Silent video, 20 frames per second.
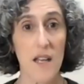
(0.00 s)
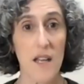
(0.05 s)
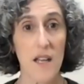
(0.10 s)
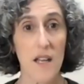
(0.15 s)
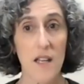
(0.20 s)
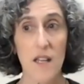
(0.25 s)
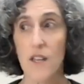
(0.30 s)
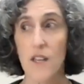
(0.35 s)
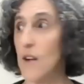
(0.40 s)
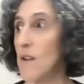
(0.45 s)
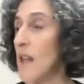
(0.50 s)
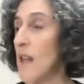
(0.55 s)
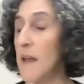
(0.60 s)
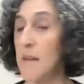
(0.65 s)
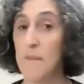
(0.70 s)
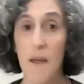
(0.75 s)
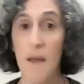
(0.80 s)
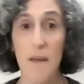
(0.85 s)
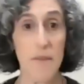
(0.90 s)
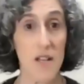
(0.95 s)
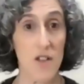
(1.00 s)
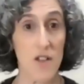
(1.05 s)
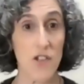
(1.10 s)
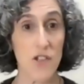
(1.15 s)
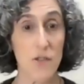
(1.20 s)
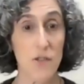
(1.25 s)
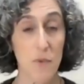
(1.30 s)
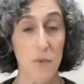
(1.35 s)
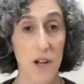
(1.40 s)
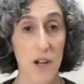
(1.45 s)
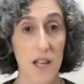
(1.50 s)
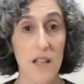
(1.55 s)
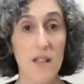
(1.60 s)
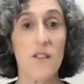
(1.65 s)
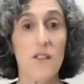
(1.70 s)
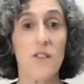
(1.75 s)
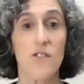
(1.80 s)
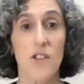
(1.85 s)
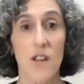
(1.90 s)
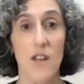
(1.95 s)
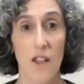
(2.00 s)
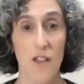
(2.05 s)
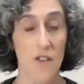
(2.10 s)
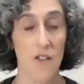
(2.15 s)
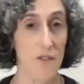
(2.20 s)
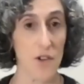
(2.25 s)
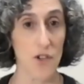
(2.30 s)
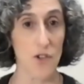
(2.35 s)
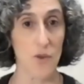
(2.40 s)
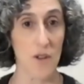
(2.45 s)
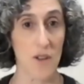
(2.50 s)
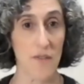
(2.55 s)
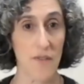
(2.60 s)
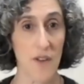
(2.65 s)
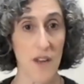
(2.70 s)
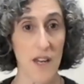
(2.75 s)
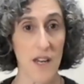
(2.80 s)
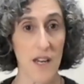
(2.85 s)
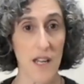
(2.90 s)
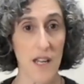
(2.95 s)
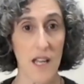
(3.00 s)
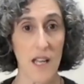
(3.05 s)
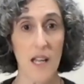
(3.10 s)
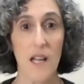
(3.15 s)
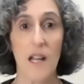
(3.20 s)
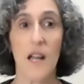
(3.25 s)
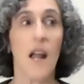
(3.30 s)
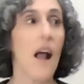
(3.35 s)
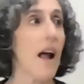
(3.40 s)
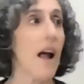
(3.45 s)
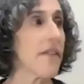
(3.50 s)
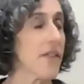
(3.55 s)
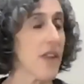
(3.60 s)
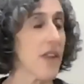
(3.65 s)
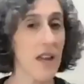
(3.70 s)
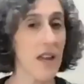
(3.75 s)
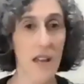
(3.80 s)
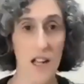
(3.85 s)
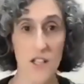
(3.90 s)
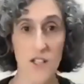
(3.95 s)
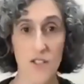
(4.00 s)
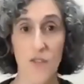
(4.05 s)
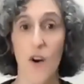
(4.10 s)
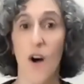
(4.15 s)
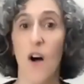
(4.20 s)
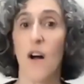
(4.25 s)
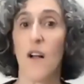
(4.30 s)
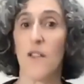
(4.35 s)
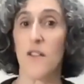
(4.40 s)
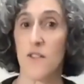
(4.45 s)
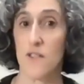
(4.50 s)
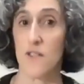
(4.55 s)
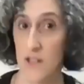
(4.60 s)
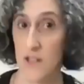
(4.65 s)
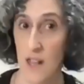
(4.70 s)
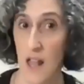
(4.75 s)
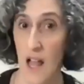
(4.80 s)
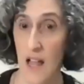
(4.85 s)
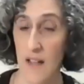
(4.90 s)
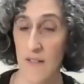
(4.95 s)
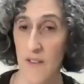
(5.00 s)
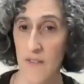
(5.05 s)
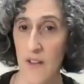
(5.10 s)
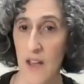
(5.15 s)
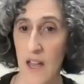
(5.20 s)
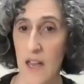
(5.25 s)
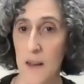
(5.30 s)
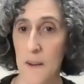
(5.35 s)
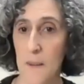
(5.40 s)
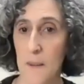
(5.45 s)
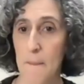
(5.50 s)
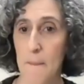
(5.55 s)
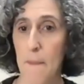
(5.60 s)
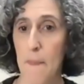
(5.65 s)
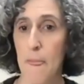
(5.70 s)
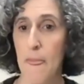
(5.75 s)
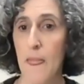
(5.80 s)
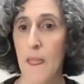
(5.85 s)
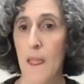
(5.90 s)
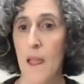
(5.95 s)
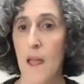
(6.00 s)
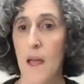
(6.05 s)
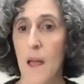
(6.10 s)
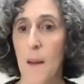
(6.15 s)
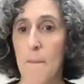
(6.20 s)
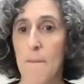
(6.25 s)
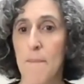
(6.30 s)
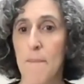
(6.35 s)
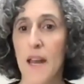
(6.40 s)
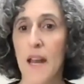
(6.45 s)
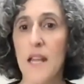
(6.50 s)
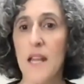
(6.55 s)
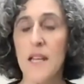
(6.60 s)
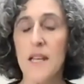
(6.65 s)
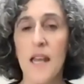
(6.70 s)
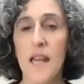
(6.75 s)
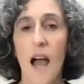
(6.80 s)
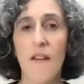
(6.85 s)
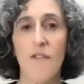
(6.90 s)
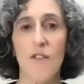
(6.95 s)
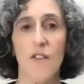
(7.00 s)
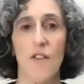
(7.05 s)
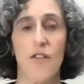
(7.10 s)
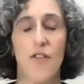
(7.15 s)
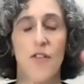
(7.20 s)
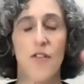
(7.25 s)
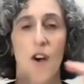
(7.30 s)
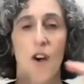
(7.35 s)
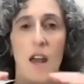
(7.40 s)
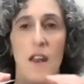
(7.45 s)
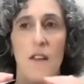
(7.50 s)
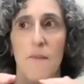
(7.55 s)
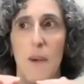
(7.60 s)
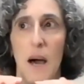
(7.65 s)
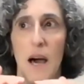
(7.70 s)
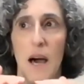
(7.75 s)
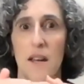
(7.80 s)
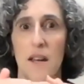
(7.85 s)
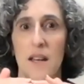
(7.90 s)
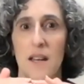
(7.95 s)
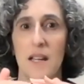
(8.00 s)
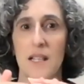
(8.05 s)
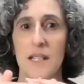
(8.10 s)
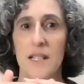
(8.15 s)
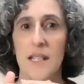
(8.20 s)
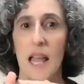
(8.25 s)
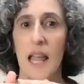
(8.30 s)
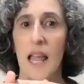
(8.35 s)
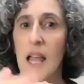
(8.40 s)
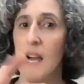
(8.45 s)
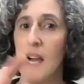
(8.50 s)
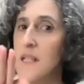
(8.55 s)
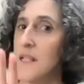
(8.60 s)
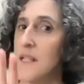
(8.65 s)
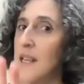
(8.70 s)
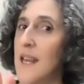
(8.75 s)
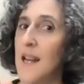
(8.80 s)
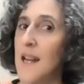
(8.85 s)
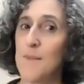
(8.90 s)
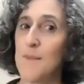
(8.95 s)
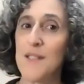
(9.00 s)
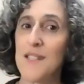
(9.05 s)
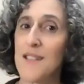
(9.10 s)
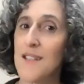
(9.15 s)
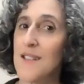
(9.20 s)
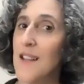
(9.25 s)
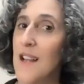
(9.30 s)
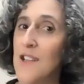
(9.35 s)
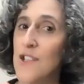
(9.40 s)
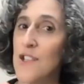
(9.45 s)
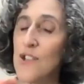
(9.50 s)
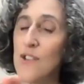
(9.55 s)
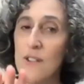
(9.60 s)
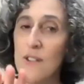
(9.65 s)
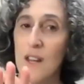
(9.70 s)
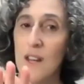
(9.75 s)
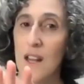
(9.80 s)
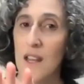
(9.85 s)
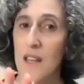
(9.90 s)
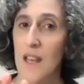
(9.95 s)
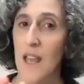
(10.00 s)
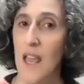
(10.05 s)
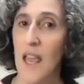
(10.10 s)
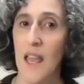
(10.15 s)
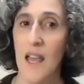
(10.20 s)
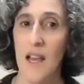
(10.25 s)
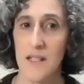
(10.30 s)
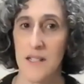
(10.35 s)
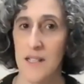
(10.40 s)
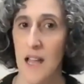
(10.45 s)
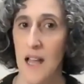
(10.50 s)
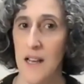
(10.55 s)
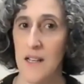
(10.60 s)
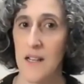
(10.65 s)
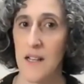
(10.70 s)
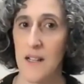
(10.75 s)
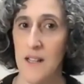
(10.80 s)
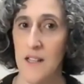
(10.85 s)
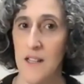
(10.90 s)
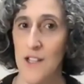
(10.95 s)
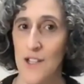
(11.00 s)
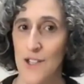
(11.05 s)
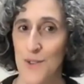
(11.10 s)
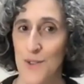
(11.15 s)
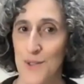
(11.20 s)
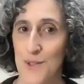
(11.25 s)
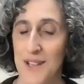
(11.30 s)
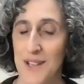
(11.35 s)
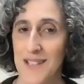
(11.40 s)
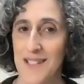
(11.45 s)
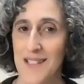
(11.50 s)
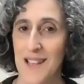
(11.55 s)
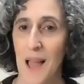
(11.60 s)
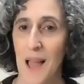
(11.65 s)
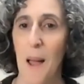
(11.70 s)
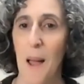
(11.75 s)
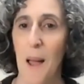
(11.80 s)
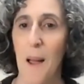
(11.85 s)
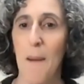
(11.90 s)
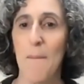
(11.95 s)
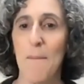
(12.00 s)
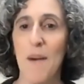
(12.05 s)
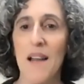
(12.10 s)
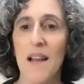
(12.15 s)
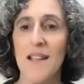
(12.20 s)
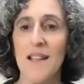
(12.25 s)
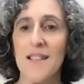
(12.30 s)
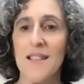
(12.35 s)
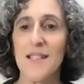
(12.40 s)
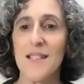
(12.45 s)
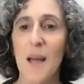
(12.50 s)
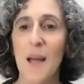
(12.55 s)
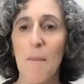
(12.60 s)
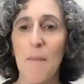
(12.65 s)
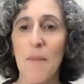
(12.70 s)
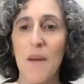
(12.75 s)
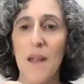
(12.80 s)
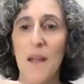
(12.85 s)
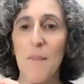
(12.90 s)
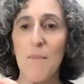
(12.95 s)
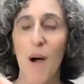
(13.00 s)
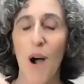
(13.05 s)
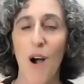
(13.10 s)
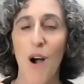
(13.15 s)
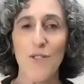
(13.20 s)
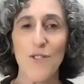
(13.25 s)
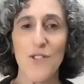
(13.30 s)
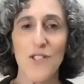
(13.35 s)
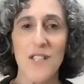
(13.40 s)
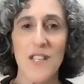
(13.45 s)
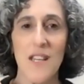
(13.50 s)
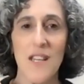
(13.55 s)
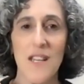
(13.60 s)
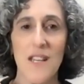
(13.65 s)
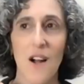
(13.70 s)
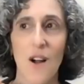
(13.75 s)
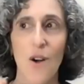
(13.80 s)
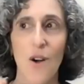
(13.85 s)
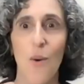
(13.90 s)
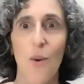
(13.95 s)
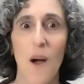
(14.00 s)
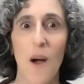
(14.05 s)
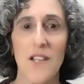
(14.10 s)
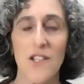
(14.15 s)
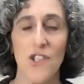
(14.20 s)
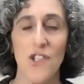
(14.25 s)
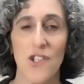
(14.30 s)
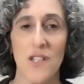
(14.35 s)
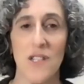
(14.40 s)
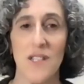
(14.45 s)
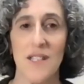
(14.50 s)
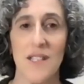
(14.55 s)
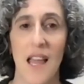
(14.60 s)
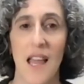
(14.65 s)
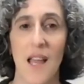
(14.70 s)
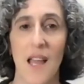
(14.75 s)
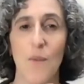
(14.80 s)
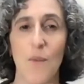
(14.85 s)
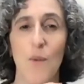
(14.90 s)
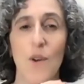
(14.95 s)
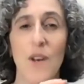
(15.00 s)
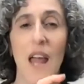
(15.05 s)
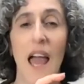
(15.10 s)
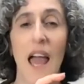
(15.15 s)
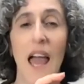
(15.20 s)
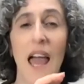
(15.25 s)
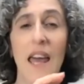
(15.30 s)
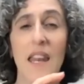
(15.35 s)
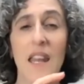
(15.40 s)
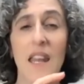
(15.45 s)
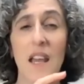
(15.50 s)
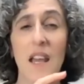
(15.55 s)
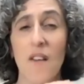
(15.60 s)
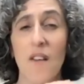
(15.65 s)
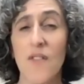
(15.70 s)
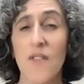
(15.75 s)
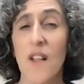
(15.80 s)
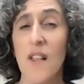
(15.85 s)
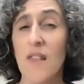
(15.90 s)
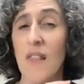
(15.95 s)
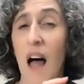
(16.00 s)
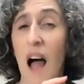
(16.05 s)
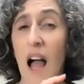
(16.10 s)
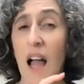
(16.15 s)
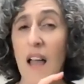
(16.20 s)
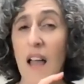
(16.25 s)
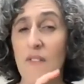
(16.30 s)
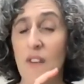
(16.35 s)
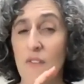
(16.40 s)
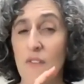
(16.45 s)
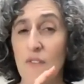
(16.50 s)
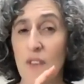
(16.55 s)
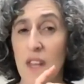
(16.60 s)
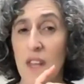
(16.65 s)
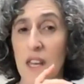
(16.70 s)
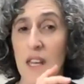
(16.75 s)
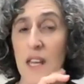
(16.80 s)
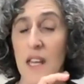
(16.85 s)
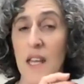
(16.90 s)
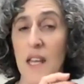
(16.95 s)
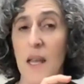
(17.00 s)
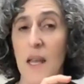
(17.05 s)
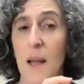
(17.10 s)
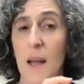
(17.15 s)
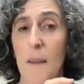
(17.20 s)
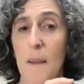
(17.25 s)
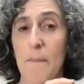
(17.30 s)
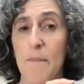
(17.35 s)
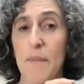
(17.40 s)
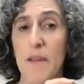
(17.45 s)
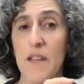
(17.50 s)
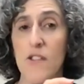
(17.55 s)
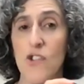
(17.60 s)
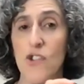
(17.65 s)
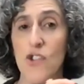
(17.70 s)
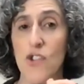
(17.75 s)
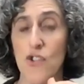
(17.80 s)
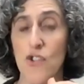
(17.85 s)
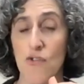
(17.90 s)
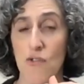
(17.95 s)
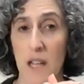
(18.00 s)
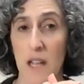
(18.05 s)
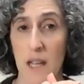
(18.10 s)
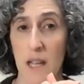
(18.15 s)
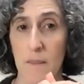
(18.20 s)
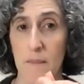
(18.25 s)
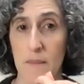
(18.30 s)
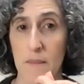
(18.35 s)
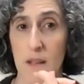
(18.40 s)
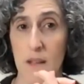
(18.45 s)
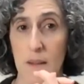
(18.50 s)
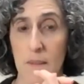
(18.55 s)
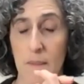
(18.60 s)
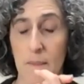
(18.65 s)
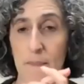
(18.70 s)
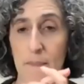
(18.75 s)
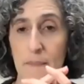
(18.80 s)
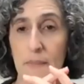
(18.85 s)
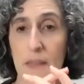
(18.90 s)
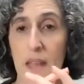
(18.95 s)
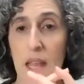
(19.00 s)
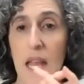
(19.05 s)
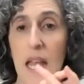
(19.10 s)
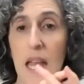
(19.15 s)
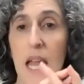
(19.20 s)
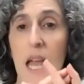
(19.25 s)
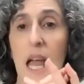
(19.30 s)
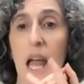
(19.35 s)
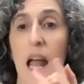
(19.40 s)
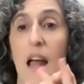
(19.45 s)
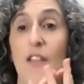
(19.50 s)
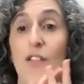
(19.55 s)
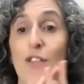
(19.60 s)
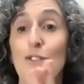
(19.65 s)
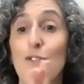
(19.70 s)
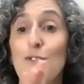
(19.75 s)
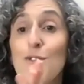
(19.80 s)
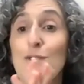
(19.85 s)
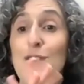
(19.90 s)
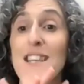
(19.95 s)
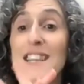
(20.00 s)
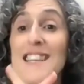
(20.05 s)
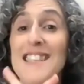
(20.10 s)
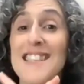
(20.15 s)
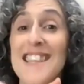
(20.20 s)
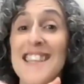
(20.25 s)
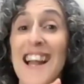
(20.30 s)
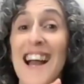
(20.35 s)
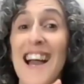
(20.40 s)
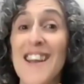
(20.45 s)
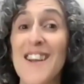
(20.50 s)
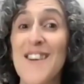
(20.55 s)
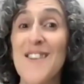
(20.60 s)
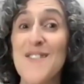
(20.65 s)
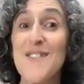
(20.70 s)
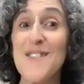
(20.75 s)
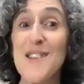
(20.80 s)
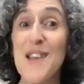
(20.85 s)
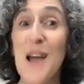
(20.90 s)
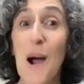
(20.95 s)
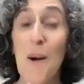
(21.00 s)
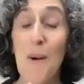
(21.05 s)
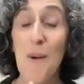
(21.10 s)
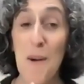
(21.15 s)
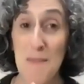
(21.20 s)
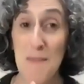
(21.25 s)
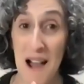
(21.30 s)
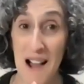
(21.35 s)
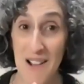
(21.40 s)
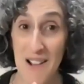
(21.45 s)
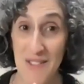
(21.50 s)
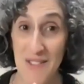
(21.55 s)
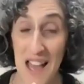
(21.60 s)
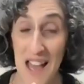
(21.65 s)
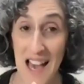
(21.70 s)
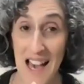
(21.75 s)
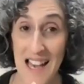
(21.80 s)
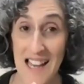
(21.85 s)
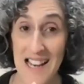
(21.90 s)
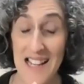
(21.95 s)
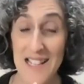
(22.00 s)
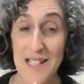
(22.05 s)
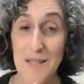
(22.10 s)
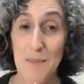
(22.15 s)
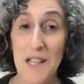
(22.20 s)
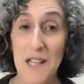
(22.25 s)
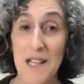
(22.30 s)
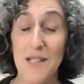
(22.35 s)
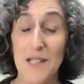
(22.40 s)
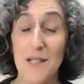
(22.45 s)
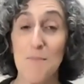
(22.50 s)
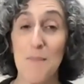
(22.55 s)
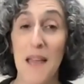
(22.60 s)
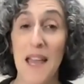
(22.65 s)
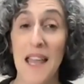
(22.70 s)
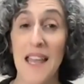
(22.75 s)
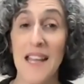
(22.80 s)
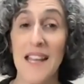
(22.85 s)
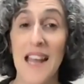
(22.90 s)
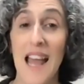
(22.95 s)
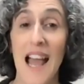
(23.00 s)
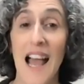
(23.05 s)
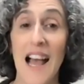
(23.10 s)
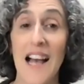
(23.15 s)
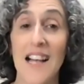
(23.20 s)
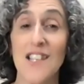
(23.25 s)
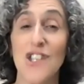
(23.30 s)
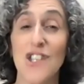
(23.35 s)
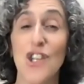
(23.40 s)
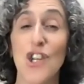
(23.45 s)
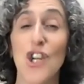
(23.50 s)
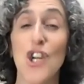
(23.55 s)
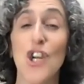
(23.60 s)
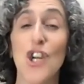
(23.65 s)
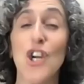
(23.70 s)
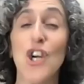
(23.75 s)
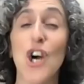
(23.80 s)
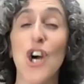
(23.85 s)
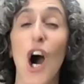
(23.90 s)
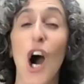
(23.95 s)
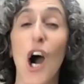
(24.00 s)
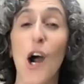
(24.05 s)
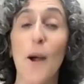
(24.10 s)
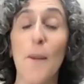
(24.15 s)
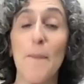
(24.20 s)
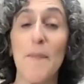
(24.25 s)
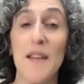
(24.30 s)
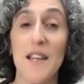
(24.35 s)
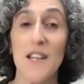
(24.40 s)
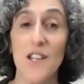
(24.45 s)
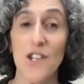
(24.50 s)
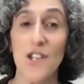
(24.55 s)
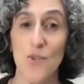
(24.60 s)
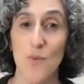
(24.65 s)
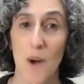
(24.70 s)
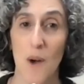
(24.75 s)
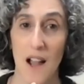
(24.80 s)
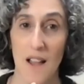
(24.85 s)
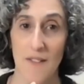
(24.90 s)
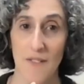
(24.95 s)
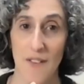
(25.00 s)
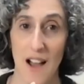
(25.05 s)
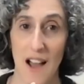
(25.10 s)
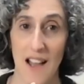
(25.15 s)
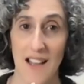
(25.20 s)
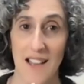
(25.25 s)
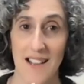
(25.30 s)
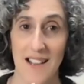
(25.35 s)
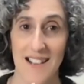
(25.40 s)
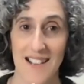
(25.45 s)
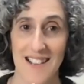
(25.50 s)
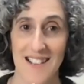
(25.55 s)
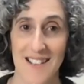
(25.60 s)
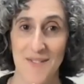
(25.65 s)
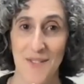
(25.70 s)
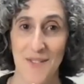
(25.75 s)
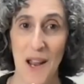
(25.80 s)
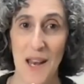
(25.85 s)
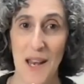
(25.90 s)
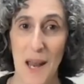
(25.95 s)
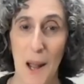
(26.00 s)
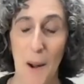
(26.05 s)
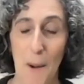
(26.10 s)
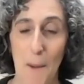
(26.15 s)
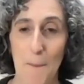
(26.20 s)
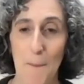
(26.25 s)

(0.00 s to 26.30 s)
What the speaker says: like maybe in the spring, there's another virtual affinity, and then next fall, there's the live event. But I never thought about it as and I'm still not sure that I can technically do this. But somebody posted a question saying, would any of the live affinity be streamed? And the reason I don't know about that is because Maine has garbage Wi-Fi right now.